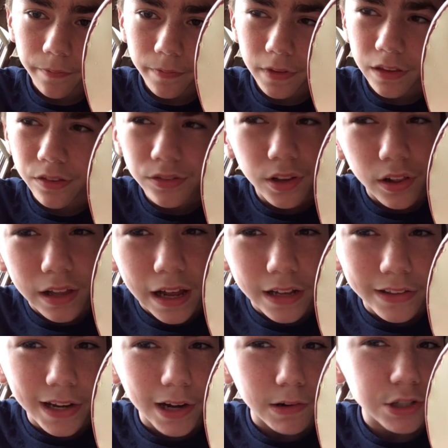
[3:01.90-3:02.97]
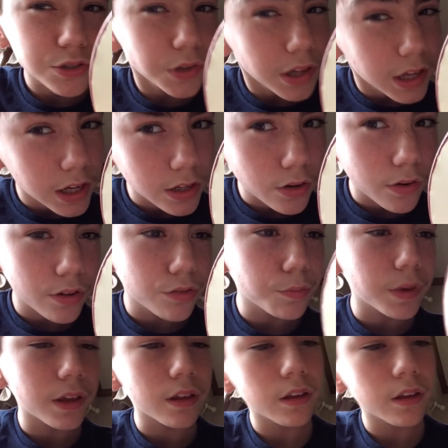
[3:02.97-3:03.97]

It's still on there, which really annoys me.